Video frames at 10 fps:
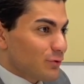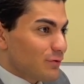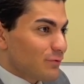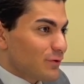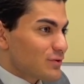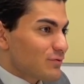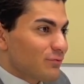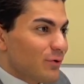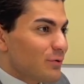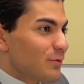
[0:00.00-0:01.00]
definition,
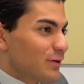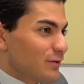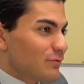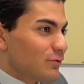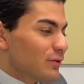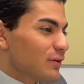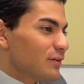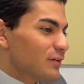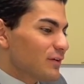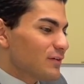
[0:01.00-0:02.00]
very many different
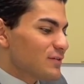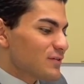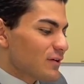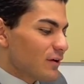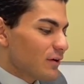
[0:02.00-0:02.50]
techniques.